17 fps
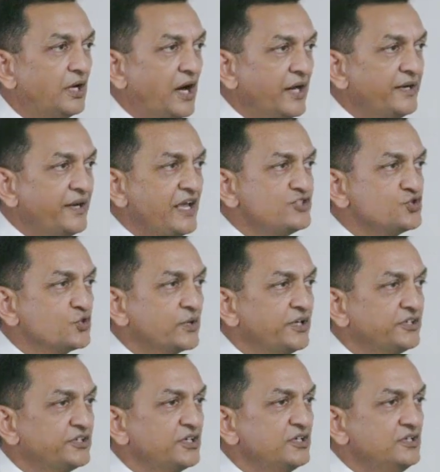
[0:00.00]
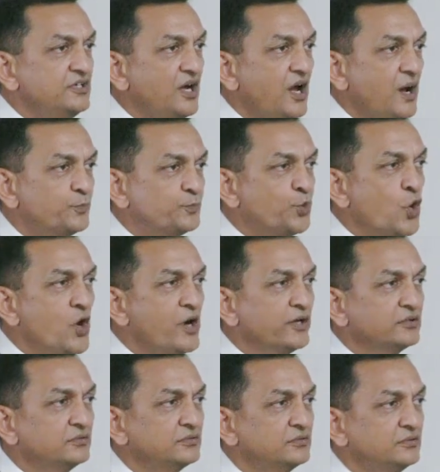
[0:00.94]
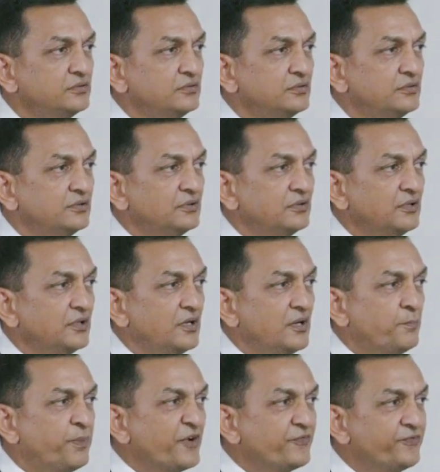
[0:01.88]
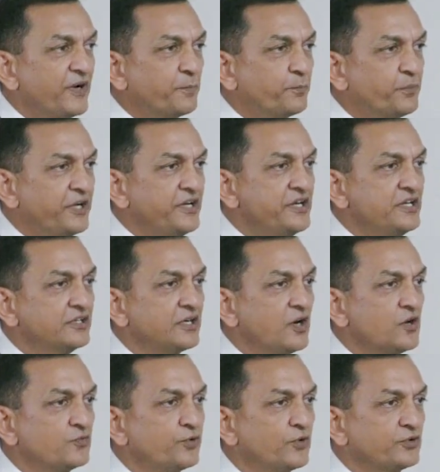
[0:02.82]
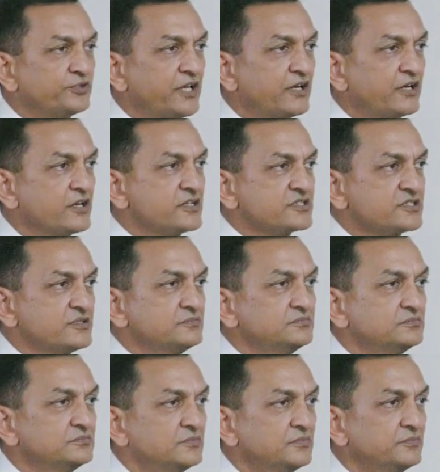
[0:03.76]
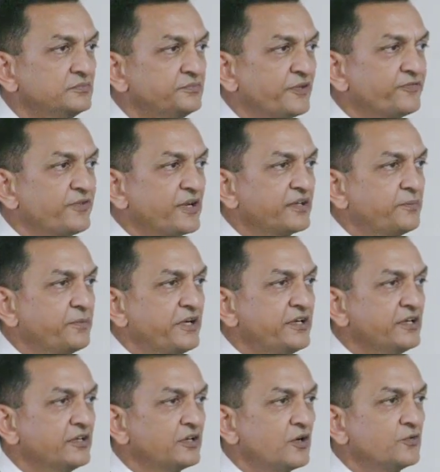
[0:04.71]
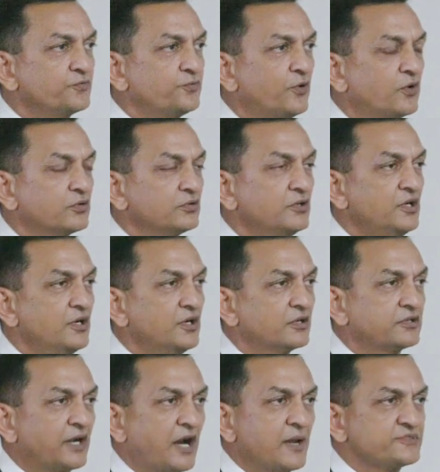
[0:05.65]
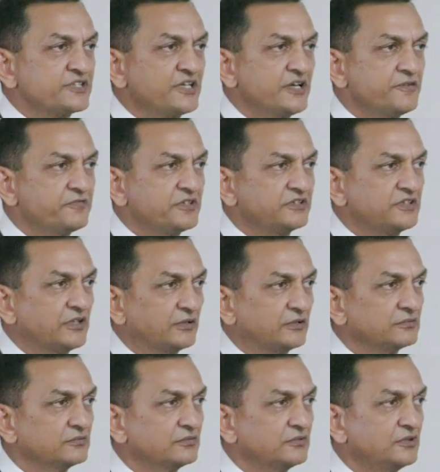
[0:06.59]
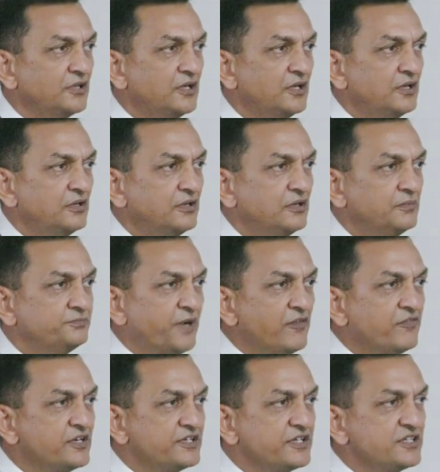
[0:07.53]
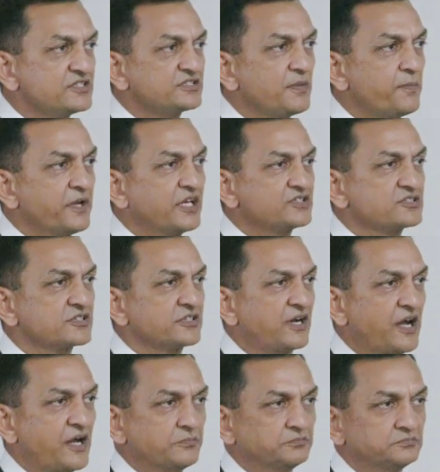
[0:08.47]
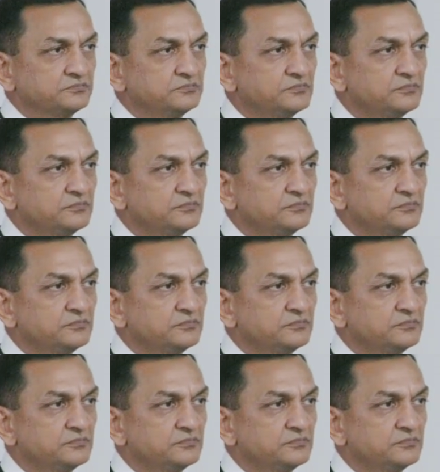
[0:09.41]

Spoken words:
Uneducated, poor, perfect breeding ground for terrorism, perfect breeding ground for crimes and everything. Poverty is the biggest crime.